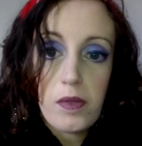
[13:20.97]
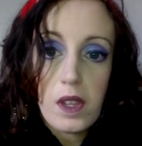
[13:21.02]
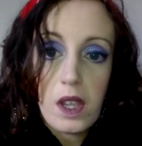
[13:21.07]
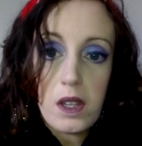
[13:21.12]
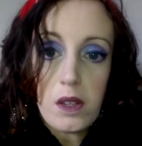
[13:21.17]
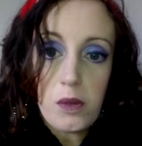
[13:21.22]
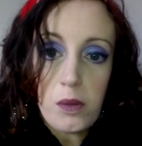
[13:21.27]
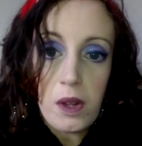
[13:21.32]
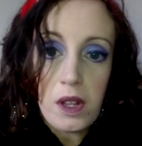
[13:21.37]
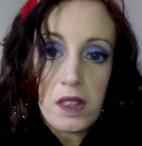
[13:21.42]

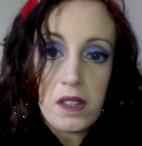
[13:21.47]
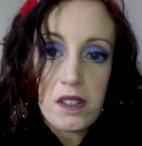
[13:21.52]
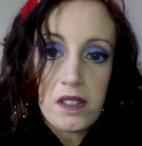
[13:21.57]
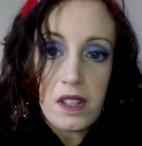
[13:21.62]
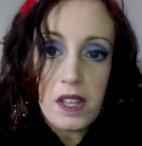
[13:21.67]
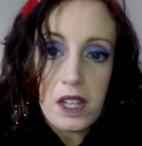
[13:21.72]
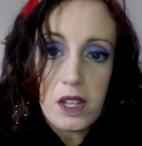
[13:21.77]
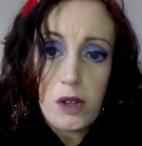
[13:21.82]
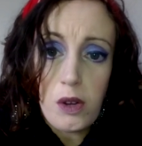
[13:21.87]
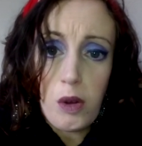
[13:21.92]
as well, and there's
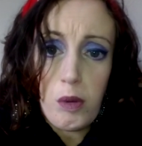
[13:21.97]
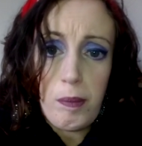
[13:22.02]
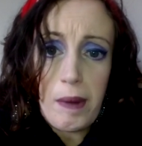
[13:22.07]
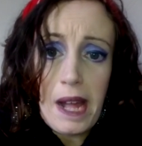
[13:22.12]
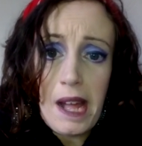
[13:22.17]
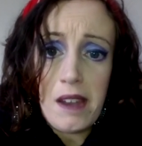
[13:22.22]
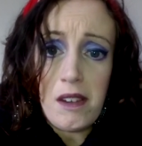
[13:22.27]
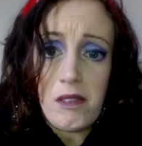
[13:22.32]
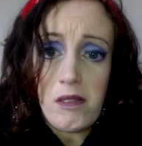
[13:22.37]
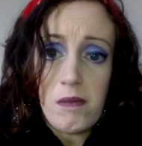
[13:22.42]
like a whole
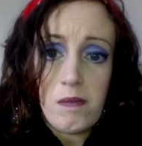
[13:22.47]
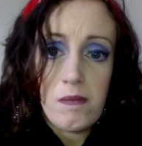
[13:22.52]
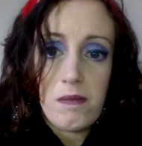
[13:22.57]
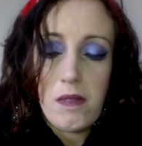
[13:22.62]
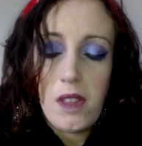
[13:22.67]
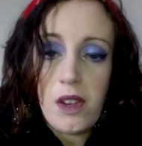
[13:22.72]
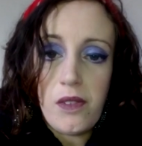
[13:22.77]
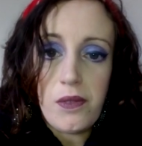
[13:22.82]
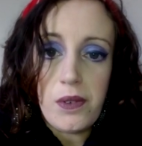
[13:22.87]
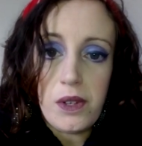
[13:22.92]
panel
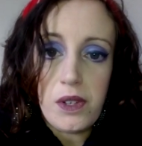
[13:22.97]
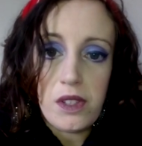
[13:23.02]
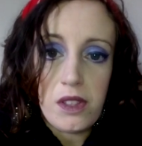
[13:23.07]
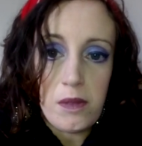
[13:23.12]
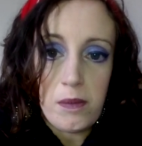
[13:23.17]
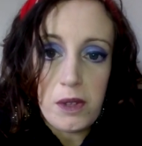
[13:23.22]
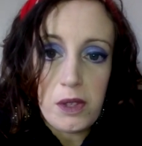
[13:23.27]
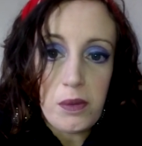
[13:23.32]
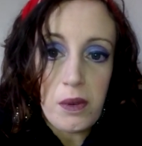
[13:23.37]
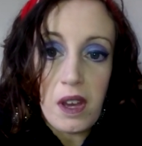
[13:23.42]
in front of
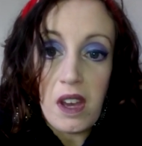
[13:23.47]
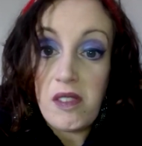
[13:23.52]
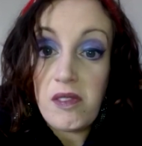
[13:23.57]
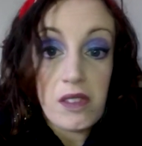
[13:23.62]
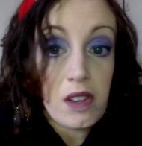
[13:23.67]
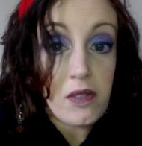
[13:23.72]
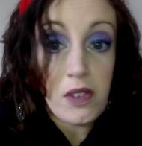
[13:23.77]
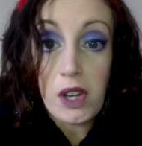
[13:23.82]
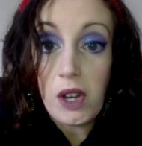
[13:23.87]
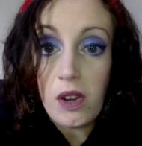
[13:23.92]
them as well. I've
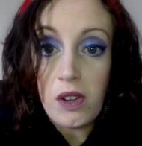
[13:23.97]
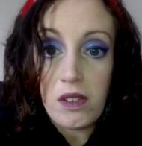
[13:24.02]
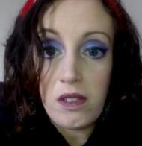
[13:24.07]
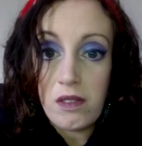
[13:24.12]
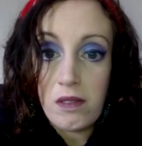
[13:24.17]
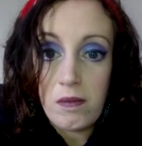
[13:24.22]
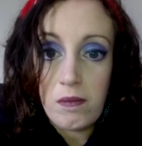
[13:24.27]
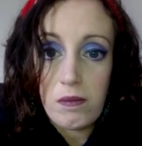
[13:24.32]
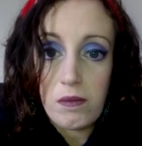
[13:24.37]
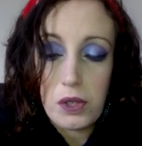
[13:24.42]
never
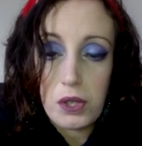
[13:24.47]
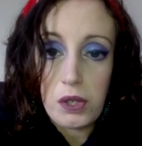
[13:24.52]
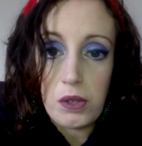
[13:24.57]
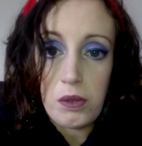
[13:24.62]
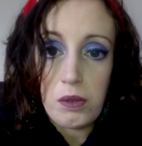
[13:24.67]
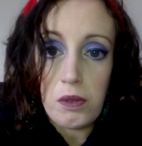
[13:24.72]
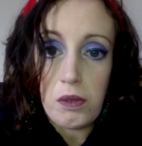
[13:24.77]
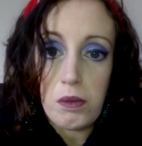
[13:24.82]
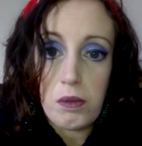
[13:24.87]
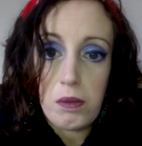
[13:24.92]
gotten
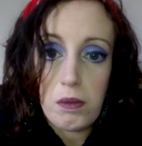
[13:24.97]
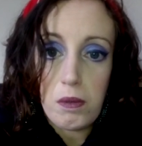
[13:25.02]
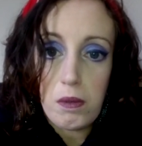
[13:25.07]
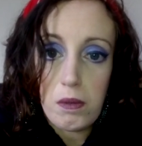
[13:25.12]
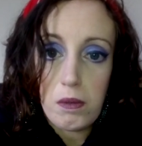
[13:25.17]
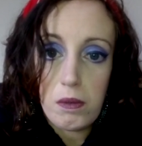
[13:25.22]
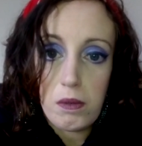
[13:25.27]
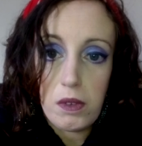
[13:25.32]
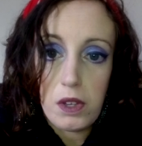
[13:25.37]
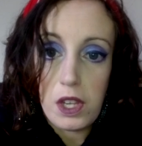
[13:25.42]
to
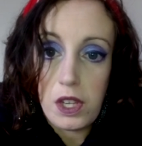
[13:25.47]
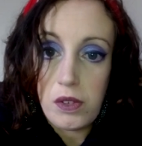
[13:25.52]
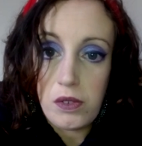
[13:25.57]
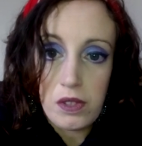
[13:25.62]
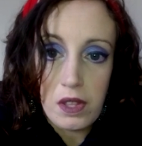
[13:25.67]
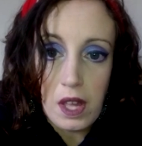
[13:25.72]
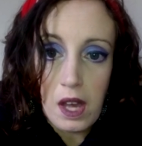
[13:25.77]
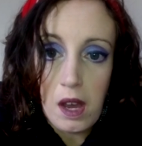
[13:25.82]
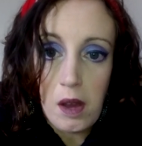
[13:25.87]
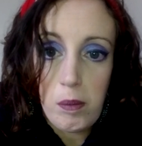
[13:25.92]
use
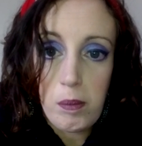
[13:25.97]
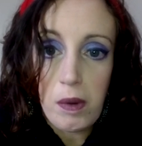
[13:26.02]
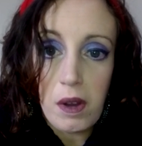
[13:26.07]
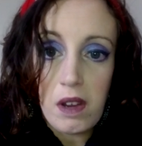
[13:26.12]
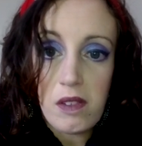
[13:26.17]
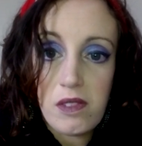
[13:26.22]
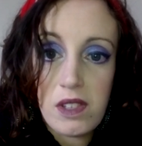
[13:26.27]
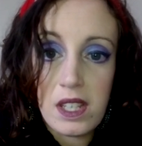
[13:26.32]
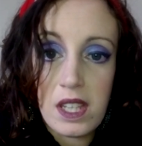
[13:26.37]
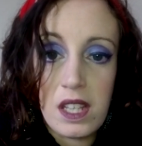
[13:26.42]
that, but
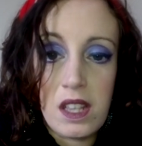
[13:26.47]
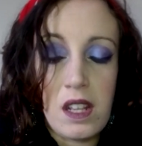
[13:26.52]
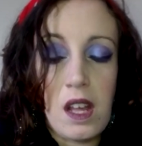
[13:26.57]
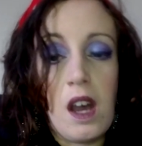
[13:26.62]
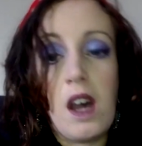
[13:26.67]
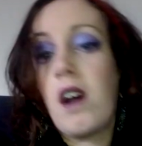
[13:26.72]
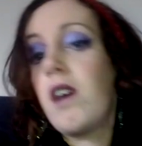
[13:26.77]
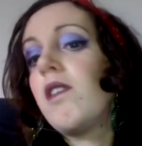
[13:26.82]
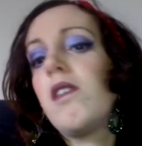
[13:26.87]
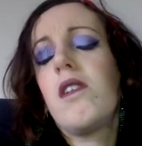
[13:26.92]
I've seen
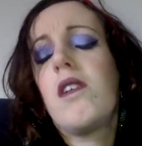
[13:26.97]
that,